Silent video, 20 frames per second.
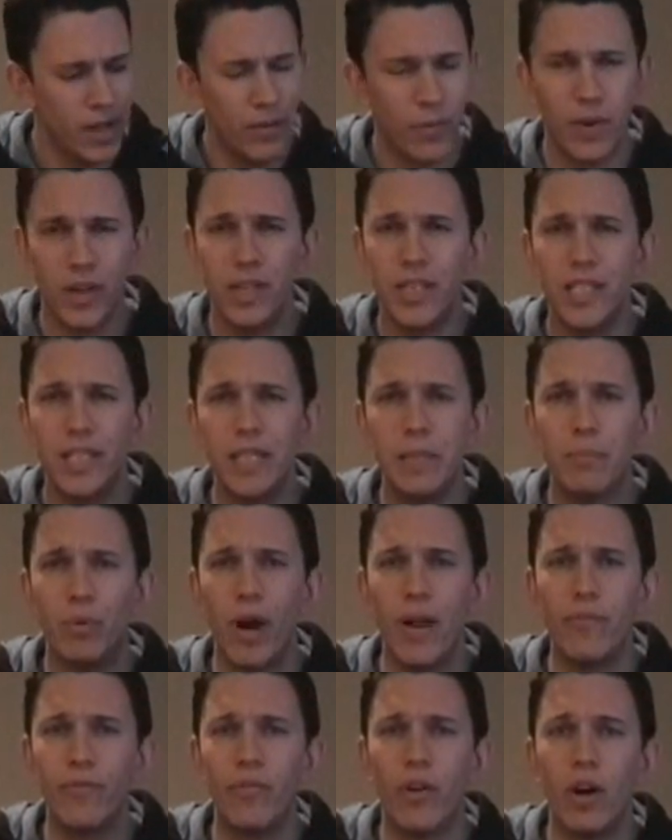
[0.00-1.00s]
Wanted to see
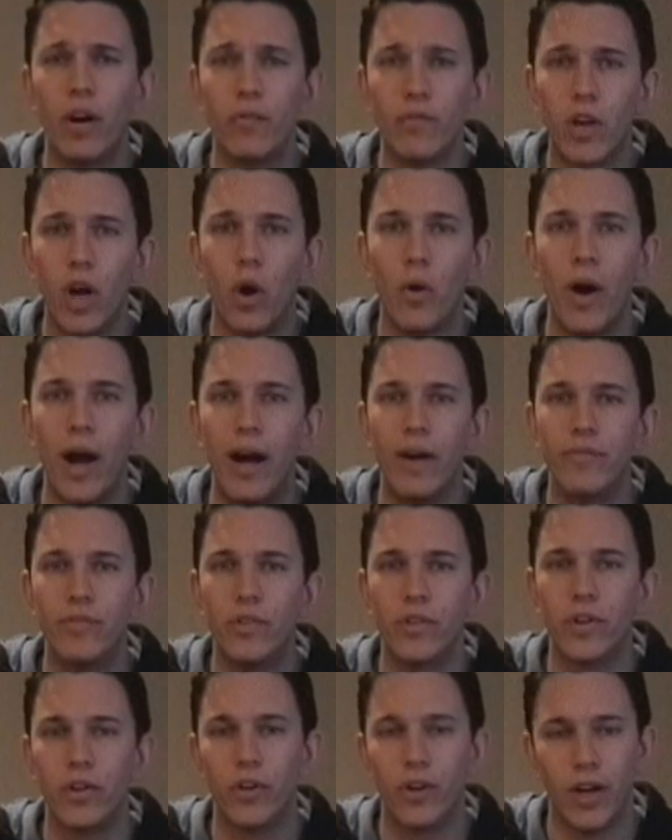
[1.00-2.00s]
Brett Favre go
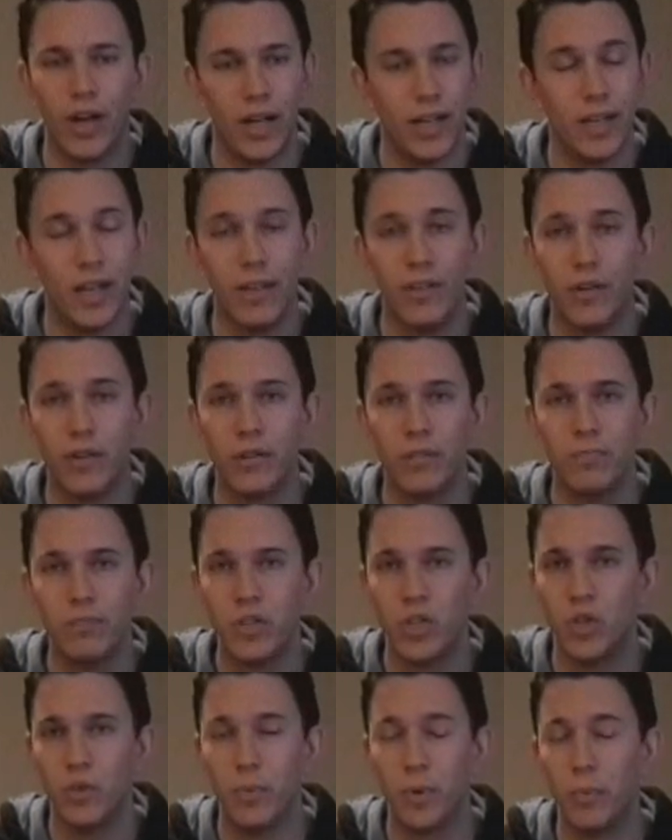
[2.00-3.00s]
after another
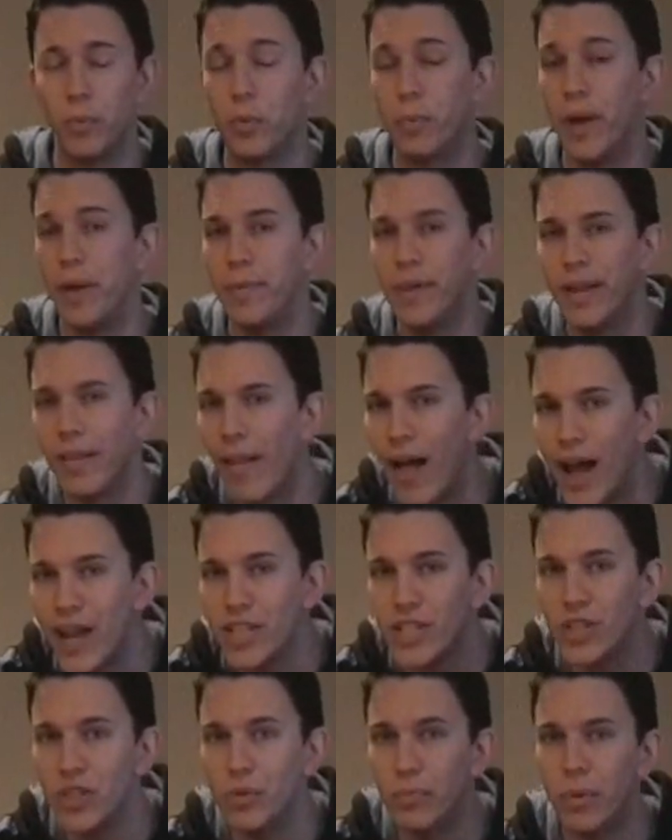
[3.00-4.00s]
Super Bowl, maybe a
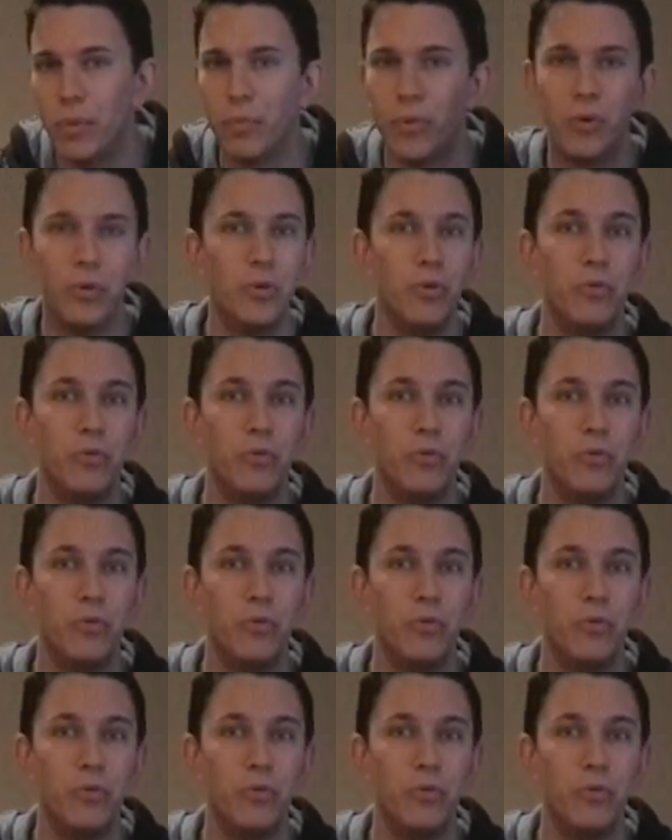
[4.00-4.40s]
last Super Bowl.